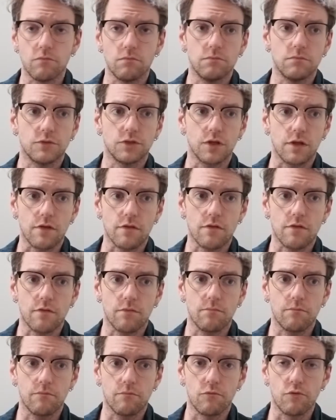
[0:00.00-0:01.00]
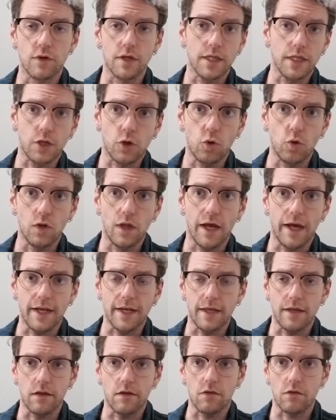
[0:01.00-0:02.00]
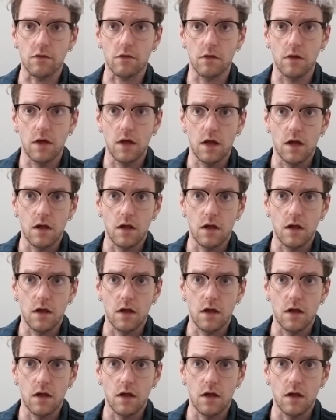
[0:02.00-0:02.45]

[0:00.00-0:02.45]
just really cool ideas